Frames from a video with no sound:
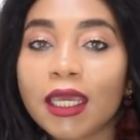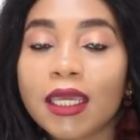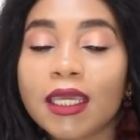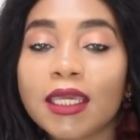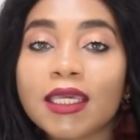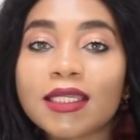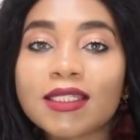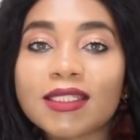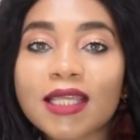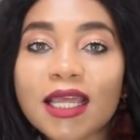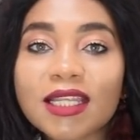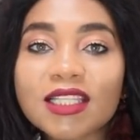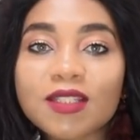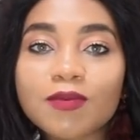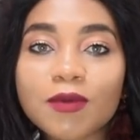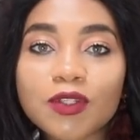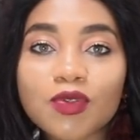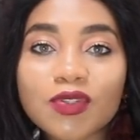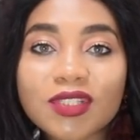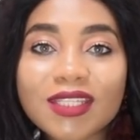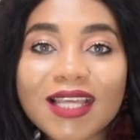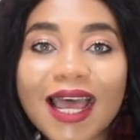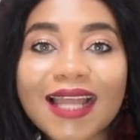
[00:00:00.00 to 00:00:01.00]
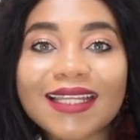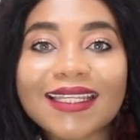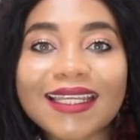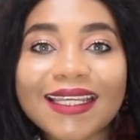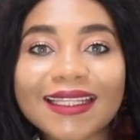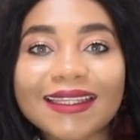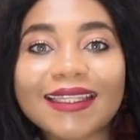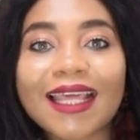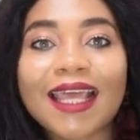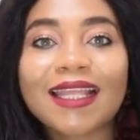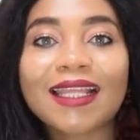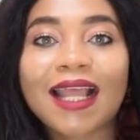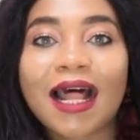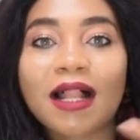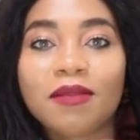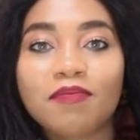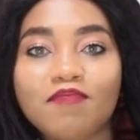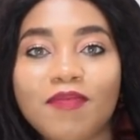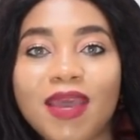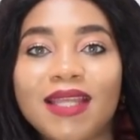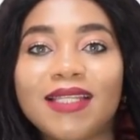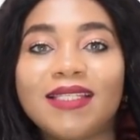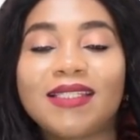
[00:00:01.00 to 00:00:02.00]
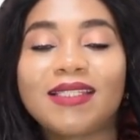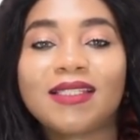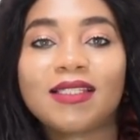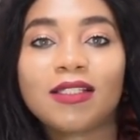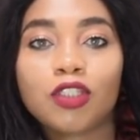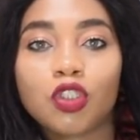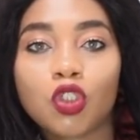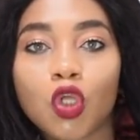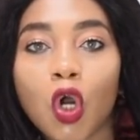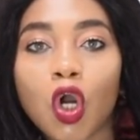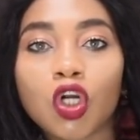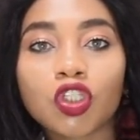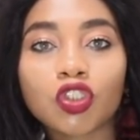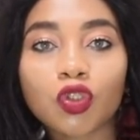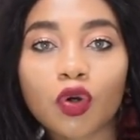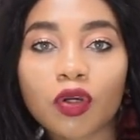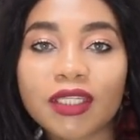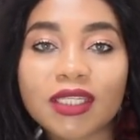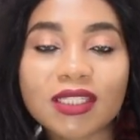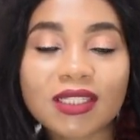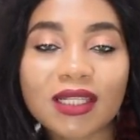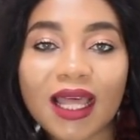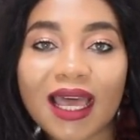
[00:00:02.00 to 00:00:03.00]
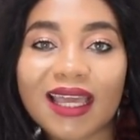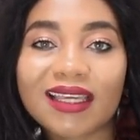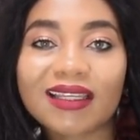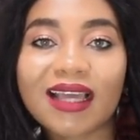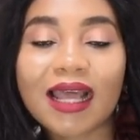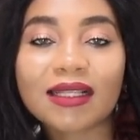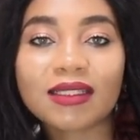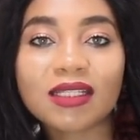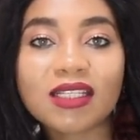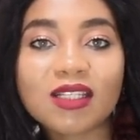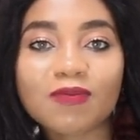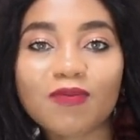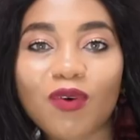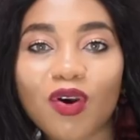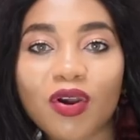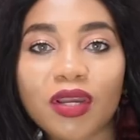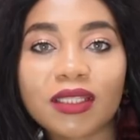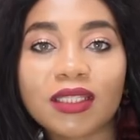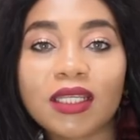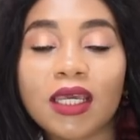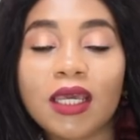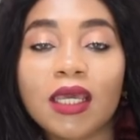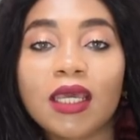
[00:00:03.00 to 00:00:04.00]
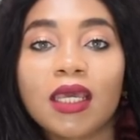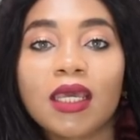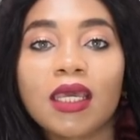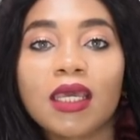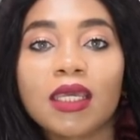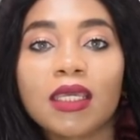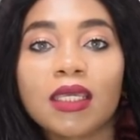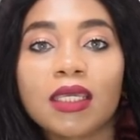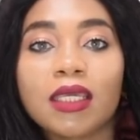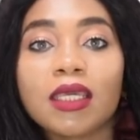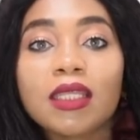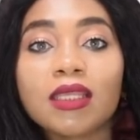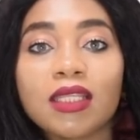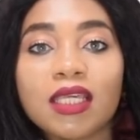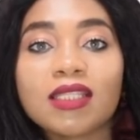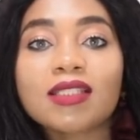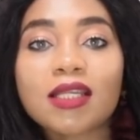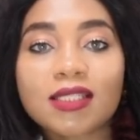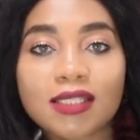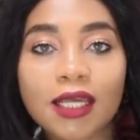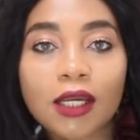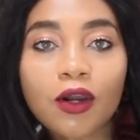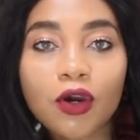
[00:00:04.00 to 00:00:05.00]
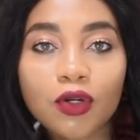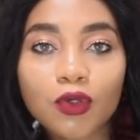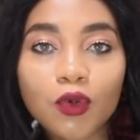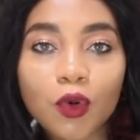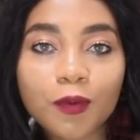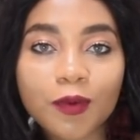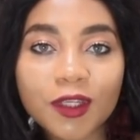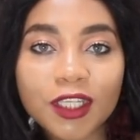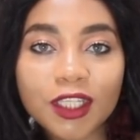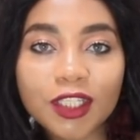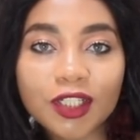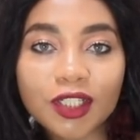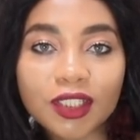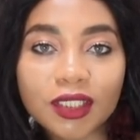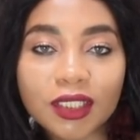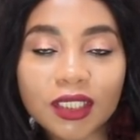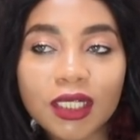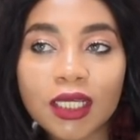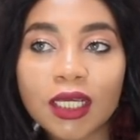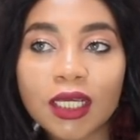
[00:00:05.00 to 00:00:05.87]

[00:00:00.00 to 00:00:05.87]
He sends me to see an internal medicine doctor. He's like, at this point, he needs a second opinion.